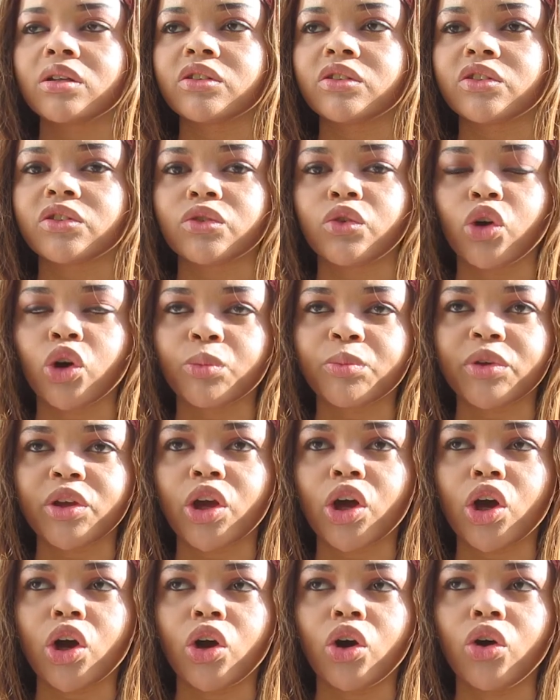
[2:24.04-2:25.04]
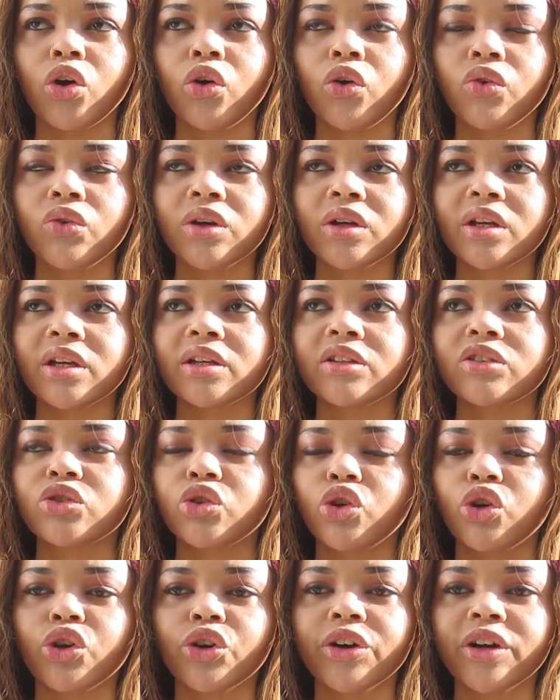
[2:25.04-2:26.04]
Scorpio,
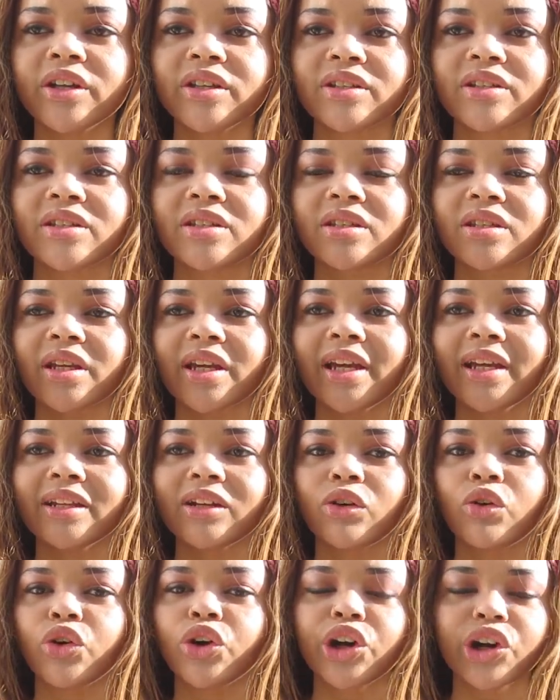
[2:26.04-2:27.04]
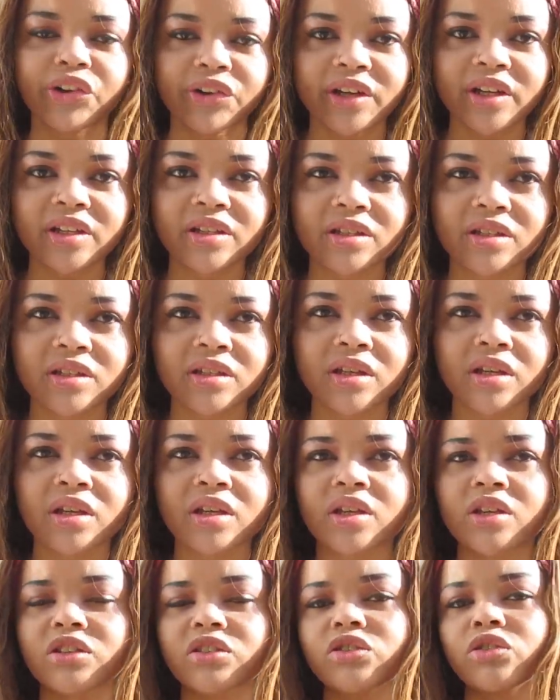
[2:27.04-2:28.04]
Taurus, and Aquarius.
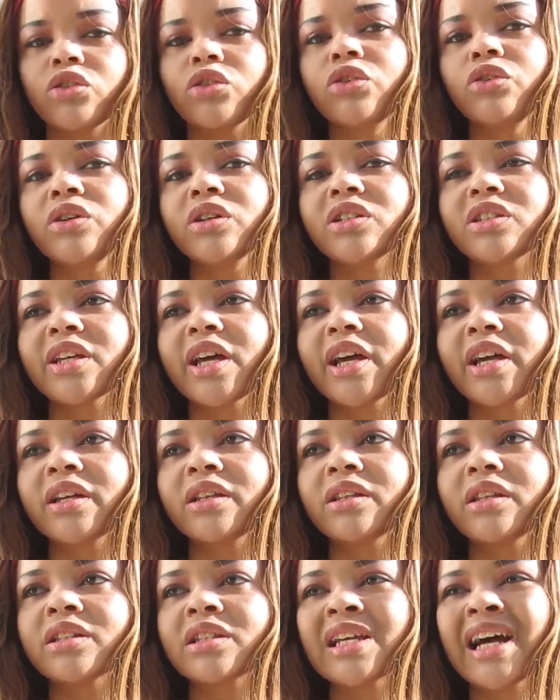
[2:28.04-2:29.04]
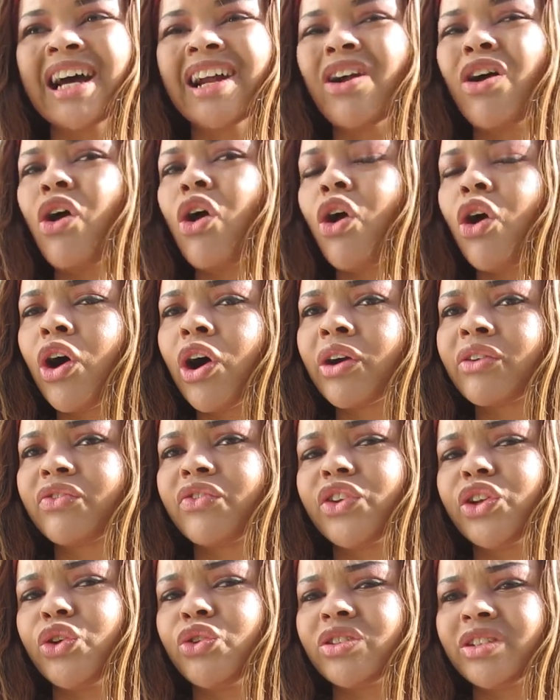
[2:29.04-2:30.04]
So it's like it's kind of hard
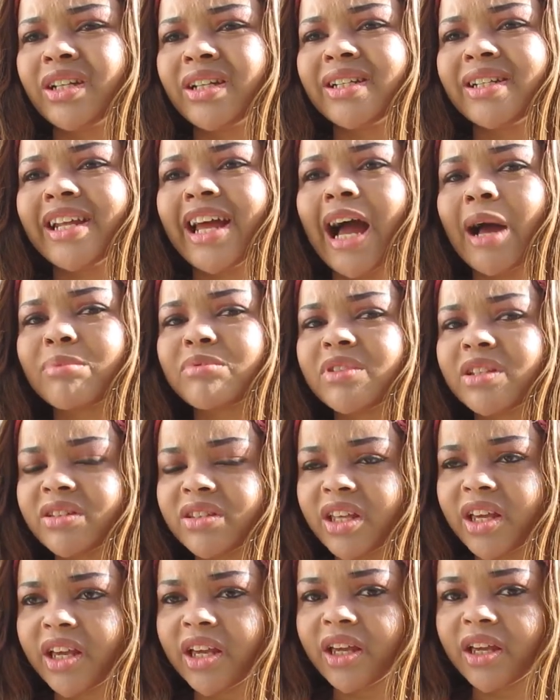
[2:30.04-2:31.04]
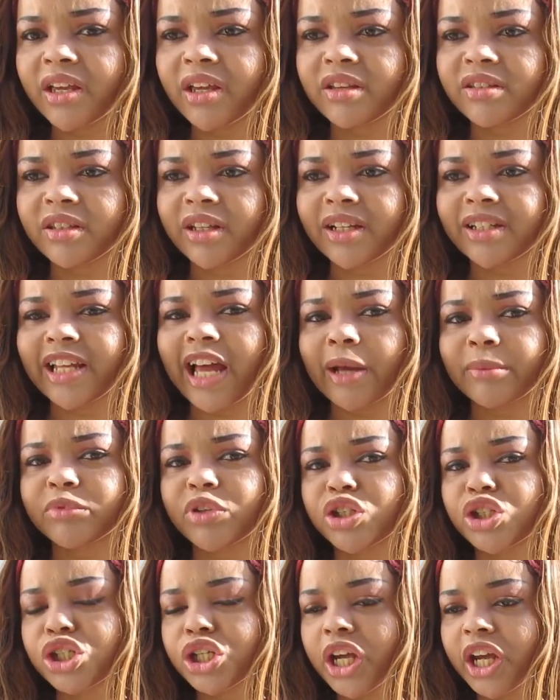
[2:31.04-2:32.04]
for you to adapt to things and adapt
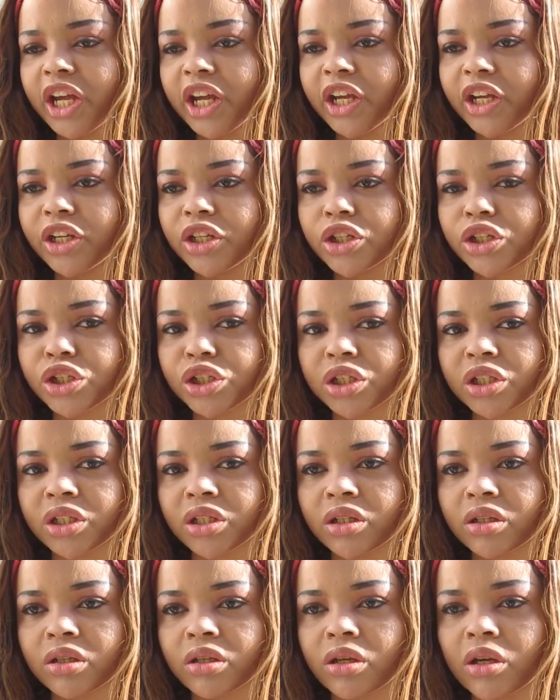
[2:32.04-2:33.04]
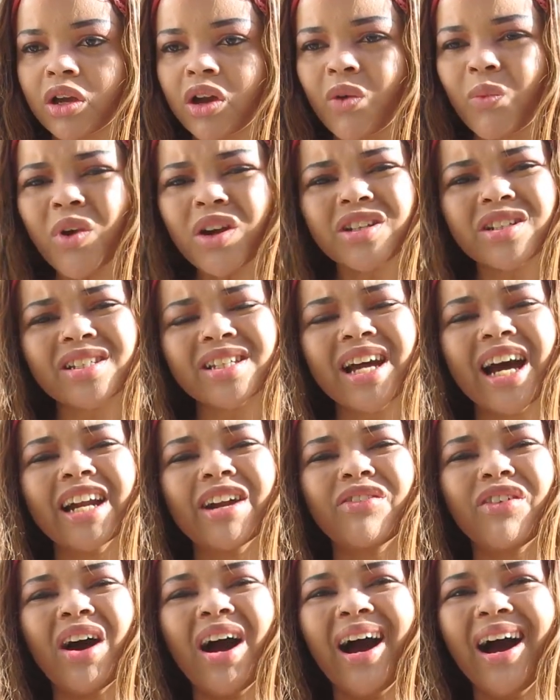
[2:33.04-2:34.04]
to change, which is
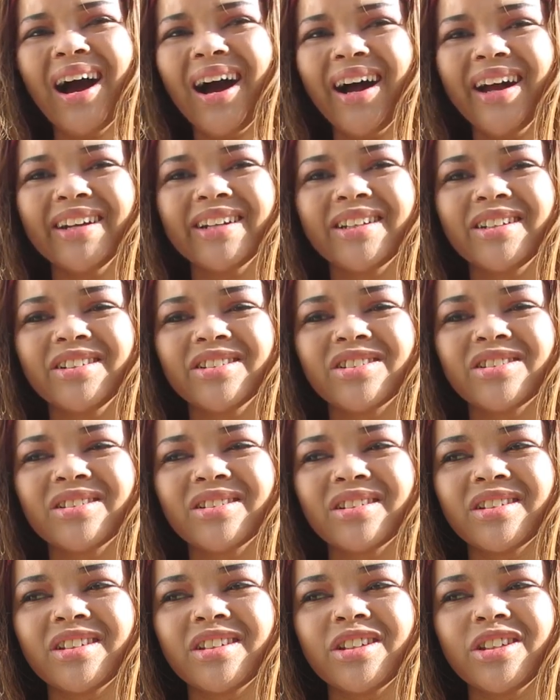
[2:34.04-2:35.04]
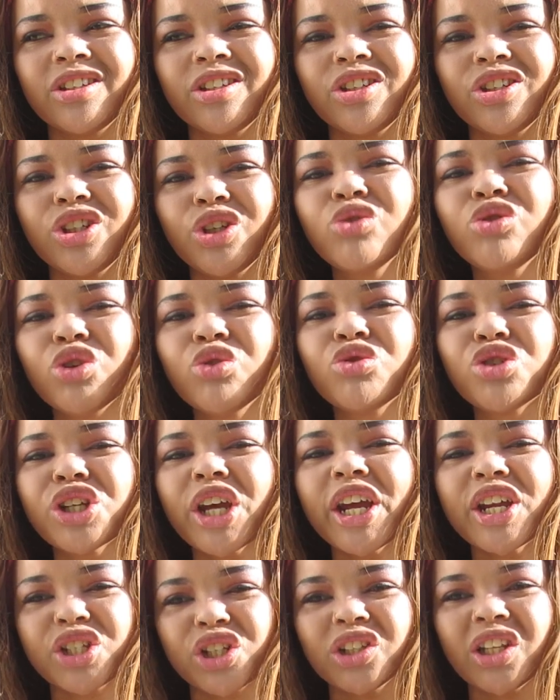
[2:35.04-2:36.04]
kind of odd because you do
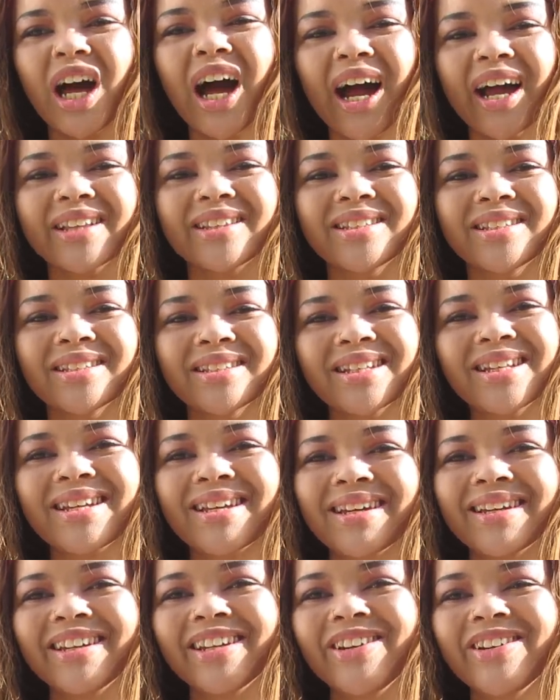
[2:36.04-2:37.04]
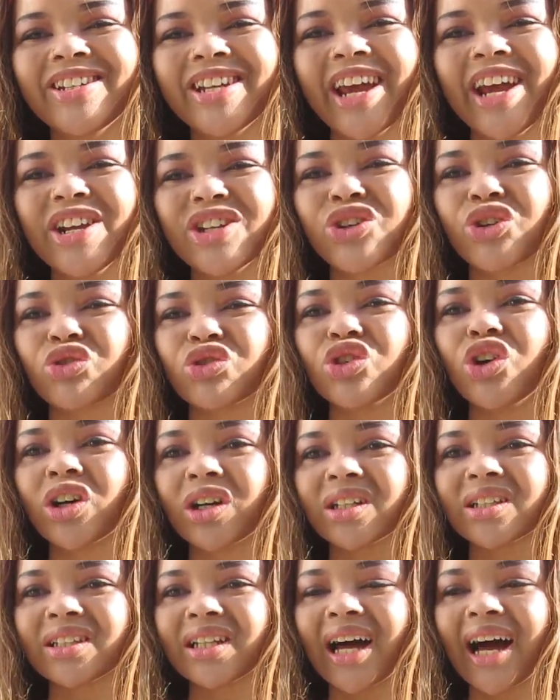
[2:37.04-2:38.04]
change a lot. you change your
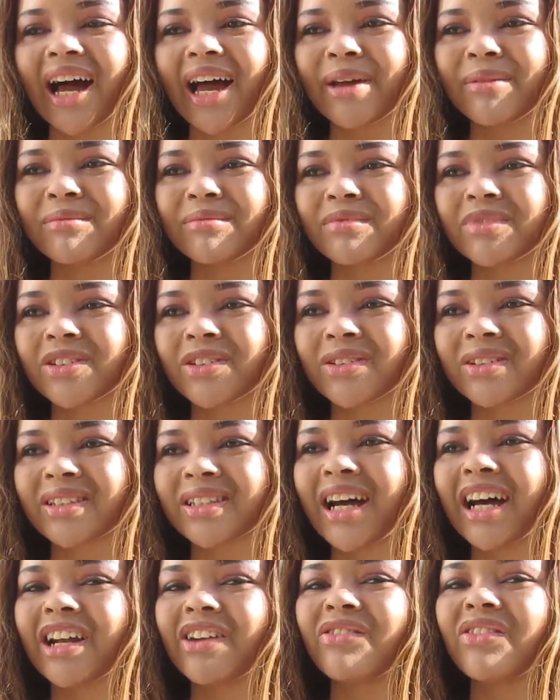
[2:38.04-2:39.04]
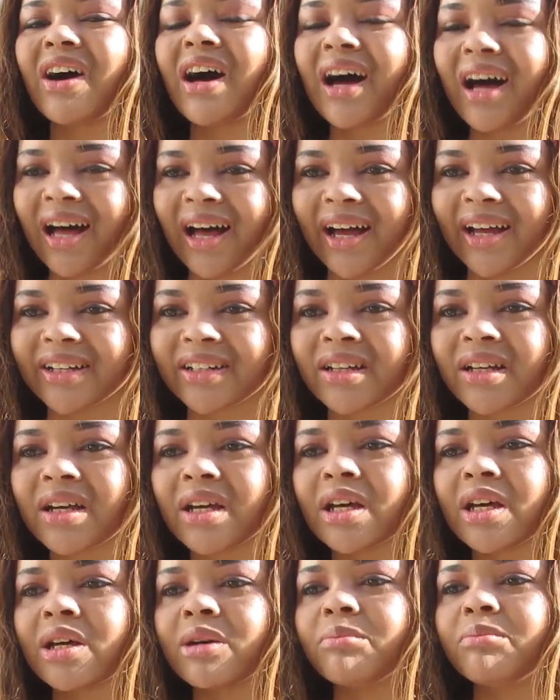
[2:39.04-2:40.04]
look a lot. So it's kind of odd.
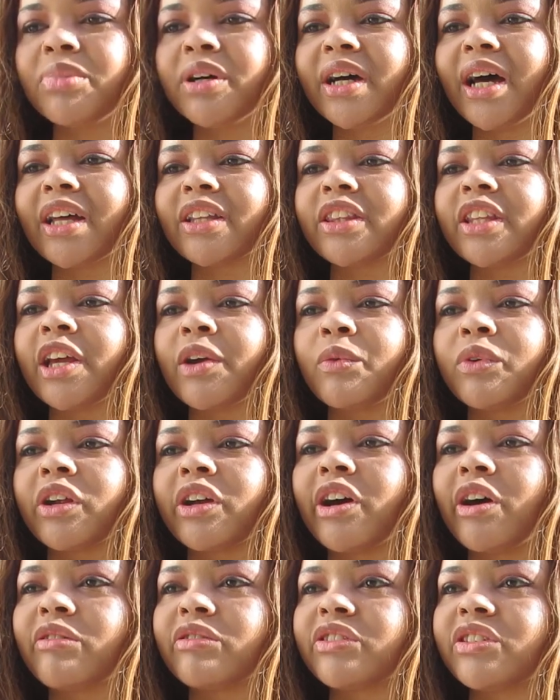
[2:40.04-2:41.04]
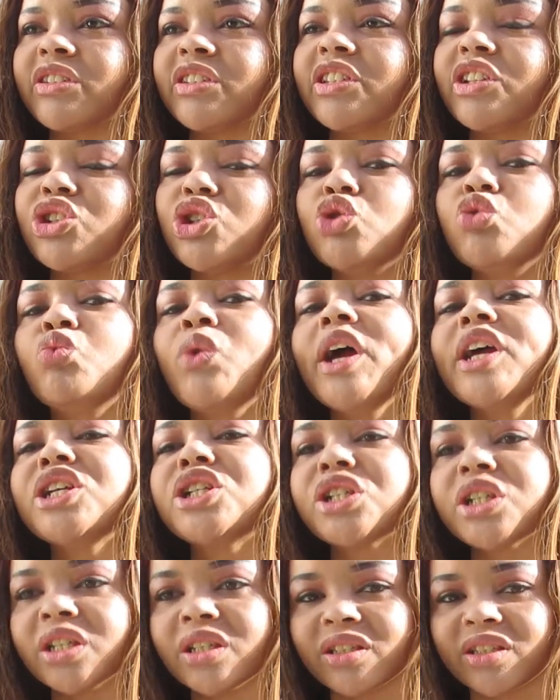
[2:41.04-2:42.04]
But I think when it comes to
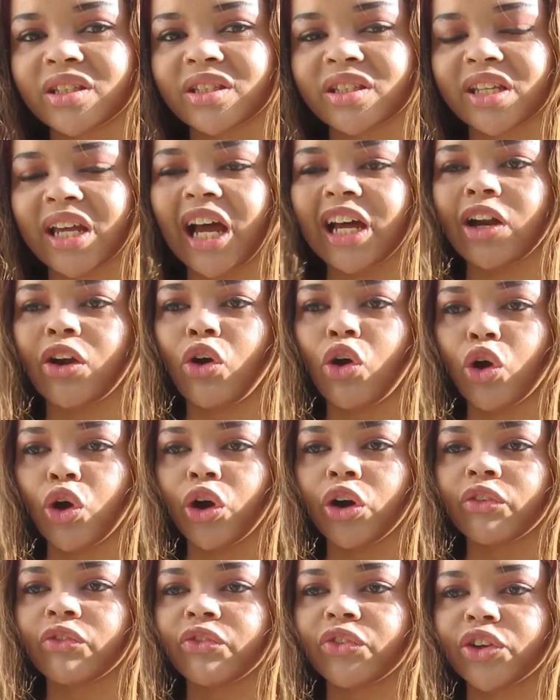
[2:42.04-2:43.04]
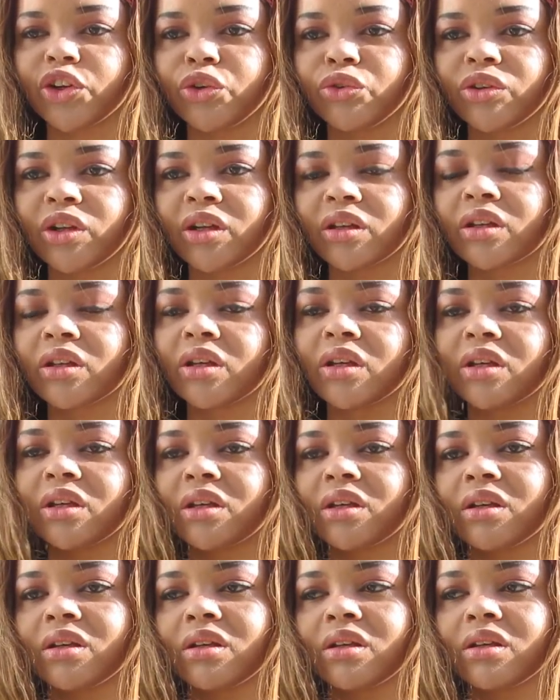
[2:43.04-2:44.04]
situations, it's kind of hard for you to
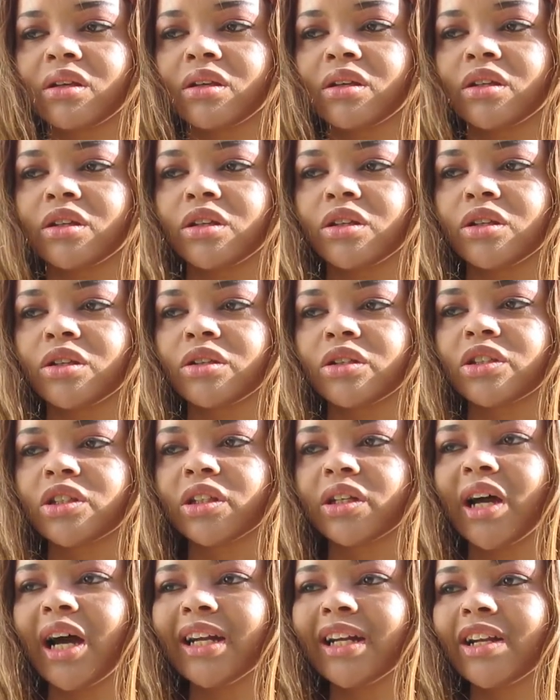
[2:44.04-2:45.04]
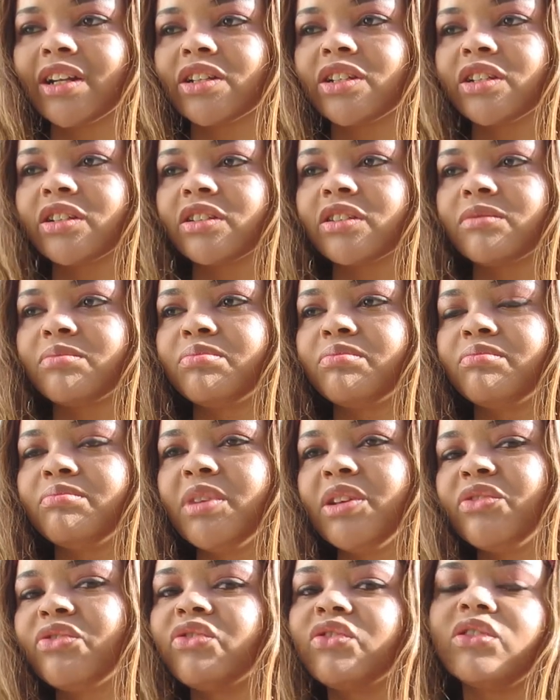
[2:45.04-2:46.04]
to kind of just
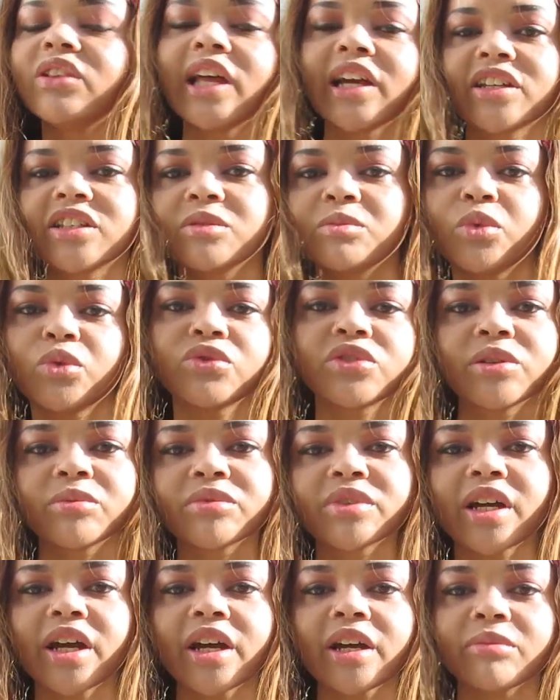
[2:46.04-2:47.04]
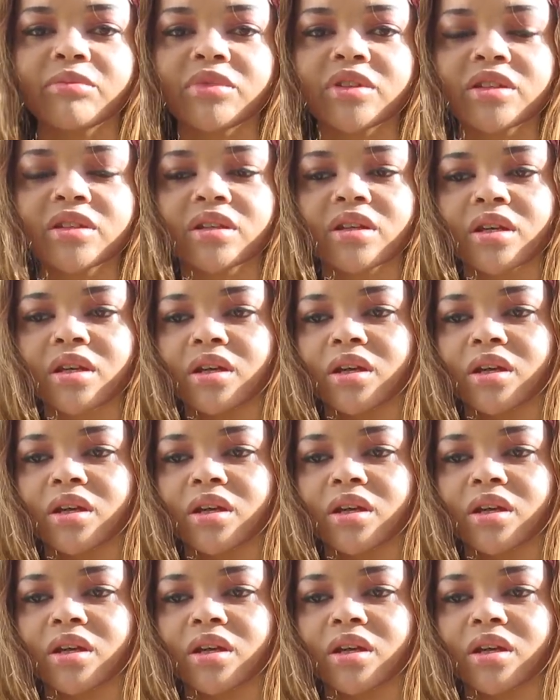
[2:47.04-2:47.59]
be flexible sometimes.